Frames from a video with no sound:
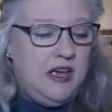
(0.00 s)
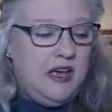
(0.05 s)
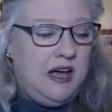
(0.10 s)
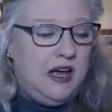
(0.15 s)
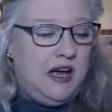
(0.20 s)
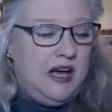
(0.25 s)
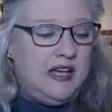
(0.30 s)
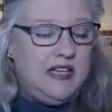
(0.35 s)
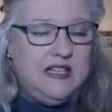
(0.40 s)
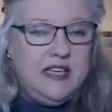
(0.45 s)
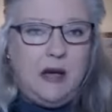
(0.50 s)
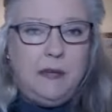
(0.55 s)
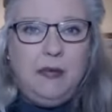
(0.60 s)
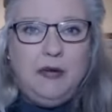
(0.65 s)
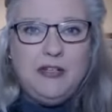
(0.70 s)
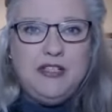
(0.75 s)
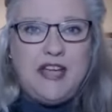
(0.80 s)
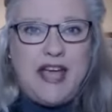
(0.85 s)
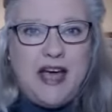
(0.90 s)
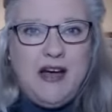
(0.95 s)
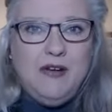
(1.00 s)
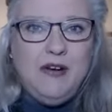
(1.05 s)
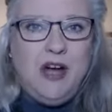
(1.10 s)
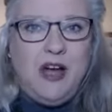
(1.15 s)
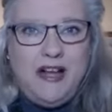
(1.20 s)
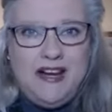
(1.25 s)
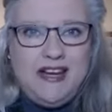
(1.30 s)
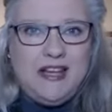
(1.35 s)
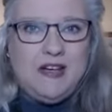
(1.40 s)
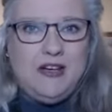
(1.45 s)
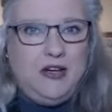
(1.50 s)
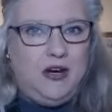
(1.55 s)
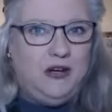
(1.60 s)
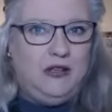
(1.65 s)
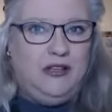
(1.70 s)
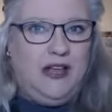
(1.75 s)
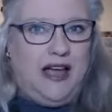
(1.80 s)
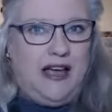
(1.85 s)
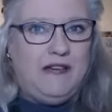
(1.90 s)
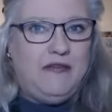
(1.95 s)
uh, double down on in your
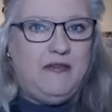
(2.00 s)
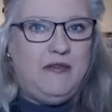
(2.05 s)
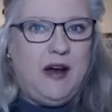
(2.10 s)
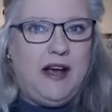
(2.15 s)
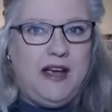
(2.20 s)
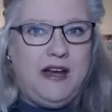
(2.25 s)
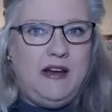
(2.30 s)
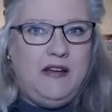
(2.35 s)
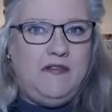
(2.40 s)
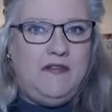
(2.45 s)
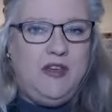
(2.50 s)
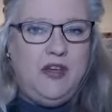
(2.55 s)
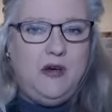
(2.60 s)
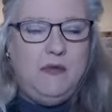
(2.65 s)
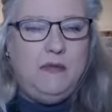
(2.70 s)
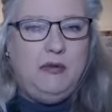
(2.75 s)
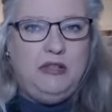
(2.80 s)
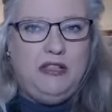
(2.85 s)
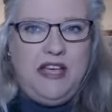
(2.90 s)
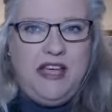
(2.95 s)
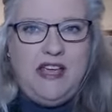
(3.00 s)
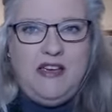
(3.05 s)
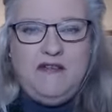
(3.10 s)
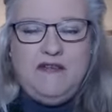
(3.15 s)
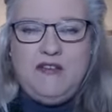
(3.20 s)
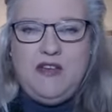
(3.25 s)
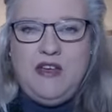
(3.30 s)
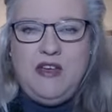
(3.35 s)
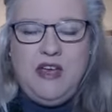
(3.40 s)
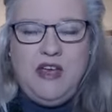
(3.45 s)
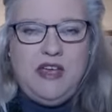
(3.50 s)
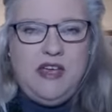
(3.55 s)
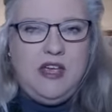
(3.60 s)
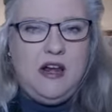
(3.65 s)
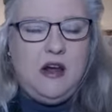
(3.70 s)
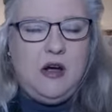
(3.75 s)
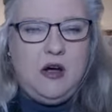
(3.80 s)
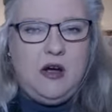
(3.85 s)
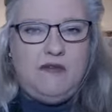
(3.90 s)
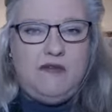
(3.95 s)
life, right? If you believe, you
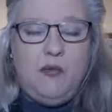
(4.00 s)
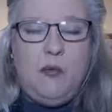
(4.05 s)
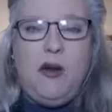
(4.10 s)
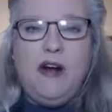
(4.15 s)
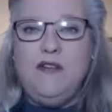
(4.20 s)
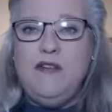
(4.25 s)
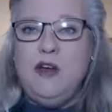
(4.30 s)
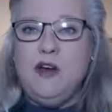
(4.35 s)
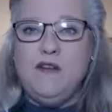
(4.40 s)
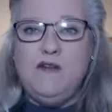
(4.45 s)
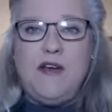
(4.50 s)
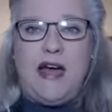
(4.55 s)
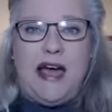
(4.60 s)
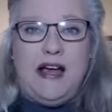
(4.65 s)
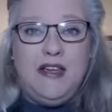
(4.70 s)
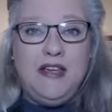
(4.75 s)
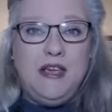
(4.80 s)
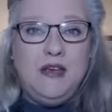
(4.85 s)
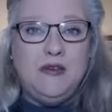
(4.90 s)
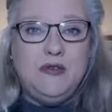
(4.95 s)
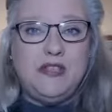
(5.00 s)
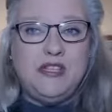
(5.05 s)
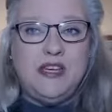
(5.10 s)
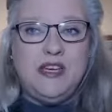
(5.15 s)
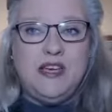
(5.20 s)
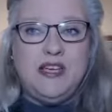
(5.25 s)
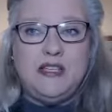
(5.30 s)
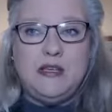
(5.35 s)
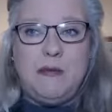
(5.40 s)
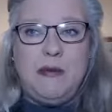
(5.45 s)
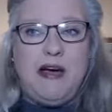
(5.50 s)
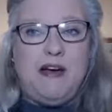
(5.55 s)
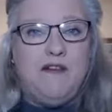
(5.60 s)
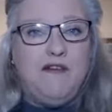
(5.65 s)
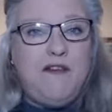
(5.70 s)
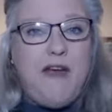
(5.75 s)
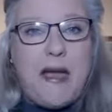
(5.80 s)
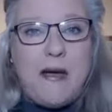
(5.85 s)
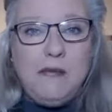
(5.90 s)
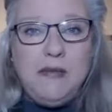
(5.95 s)
know, if one of your values is
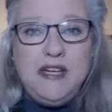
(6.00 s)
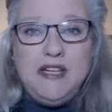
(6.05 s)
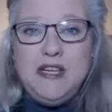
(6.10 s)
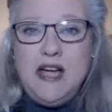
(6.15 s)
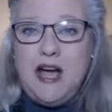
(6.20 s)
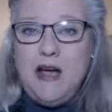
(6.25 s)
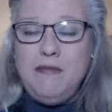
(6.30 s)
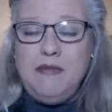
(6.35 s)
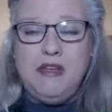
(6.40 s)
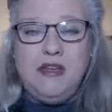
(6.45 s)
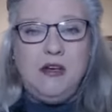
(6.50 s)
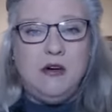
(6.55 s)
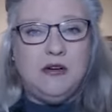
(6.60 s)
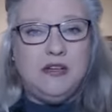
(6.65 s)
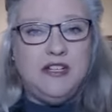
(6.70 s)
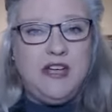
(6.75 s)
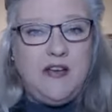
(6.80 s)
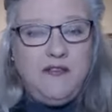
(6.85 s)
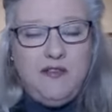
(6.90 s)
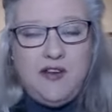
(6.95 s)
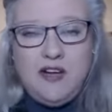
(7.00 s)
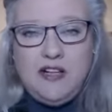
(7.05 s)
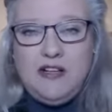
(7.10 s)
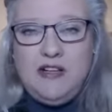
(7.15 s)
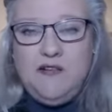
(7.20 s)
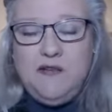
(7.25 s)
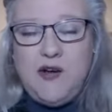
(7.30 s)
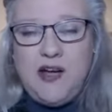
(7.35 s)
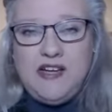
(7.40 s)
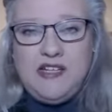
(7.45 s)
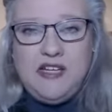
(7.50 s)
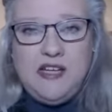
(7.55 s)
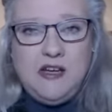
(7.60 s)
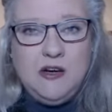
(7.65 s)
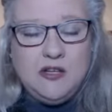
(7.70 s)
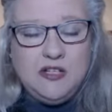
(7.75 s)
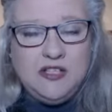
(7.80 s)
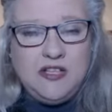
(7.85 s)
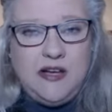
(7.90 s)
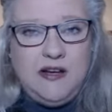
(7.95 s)
about family time, then you're definitely finding
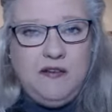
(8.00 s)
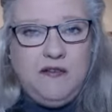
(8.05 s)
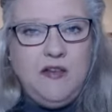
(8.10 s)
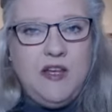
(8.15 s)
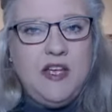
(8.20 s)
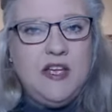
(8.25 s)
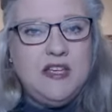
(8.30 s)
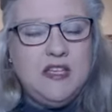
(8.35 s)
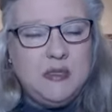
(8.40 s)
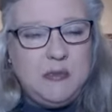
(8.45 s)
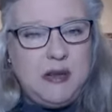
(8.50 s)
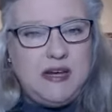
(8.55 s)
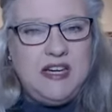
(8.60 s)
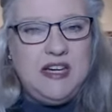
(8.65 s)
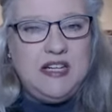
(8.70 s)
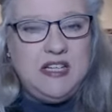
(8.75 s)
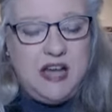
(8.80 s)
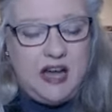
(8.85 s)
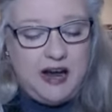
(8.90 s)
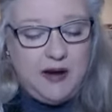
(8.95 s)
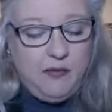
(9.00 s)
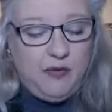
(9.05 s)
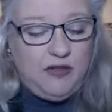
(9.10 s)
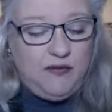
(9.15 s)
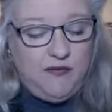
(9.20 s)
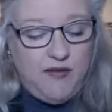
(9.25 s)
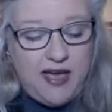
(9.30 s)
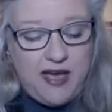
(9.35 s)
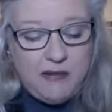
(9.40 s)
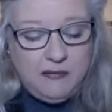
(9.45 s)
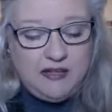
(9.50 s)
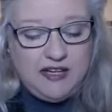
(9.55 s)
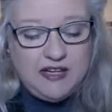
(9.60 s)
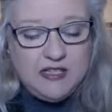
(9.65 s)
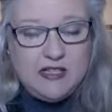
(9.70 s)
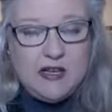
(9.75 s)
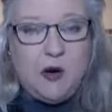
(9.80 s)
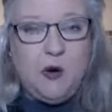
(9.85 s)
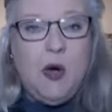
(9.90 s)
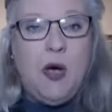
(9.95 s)
yourself spending time with family.
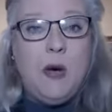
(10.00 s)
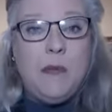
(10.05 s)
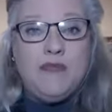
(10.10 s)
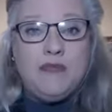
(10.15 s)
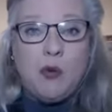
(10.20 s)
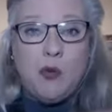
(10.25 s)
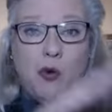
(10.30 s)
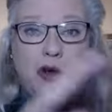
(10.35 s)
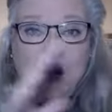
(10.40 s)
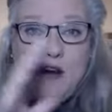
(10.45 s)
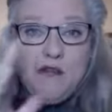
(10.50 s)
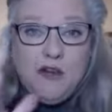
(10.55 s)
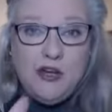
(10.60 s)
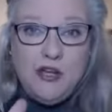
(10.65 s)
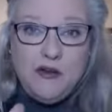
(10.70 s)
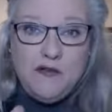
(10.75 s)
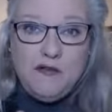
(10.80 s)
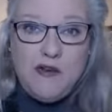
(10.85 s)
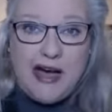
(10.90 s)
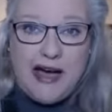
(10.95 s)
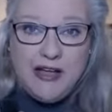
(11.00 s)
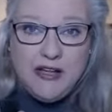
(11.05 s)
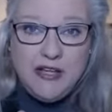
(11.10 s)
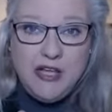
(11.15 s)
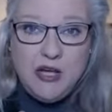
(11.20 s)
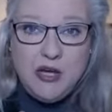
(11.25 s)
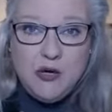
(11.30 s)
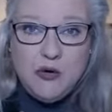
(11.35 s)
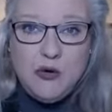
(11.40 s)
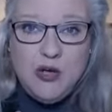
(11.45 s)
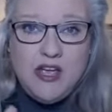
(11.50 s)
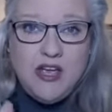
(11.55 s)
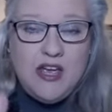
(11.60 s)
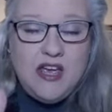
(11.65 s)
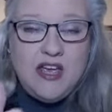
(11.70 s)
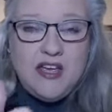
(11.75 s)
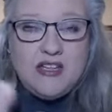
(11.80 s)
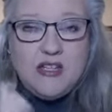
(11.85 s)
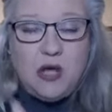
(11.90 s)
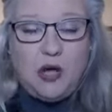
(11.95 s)
So whatever you value
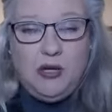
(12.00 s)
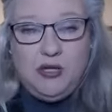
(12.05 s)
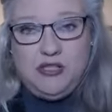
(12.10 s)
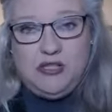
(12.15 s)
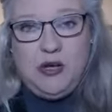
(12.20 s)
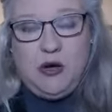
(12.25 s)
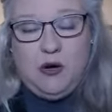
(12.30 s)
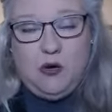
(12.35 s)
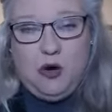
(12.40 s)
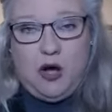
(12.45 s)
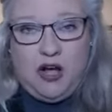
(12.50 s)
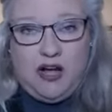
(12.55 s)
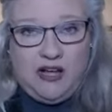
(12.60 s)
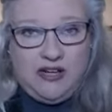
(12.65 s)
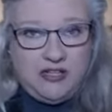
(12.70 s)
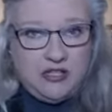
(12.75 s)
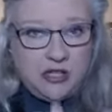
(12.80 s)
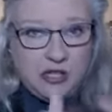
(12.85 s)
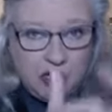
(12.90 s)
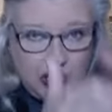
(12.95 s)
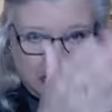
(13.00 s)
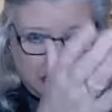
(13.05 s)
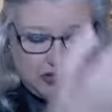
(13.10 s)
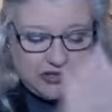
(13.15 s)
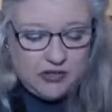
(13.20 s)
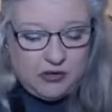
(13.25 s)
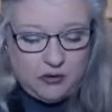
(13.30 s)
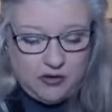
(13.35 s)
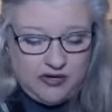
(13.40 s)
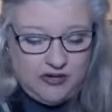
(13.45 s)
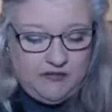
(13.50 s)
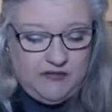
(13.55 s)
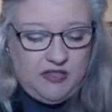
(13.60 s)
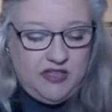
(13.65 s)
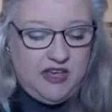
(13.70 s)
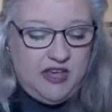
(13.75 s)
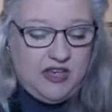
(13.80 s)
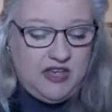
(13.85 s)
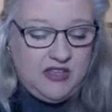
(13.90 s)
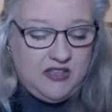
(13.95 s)
is also under sort of
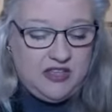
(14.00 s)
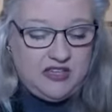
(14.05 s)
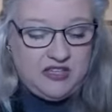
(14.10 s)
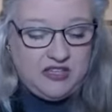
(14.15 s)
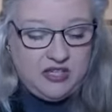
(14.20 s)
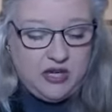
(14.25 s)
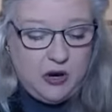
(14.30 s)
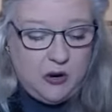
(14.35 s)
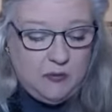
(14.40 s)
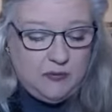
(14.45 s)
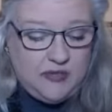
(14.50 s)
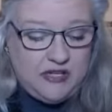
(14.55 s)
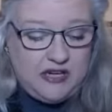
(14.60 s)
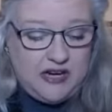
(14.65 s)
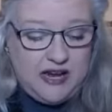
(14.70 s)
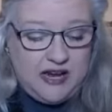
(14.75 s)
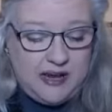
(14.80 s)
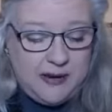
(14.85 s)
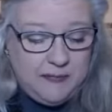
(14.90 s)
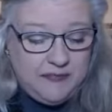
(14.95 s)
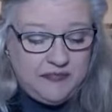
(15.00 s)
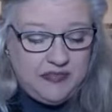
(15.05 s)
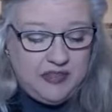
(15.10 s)
the the scope today.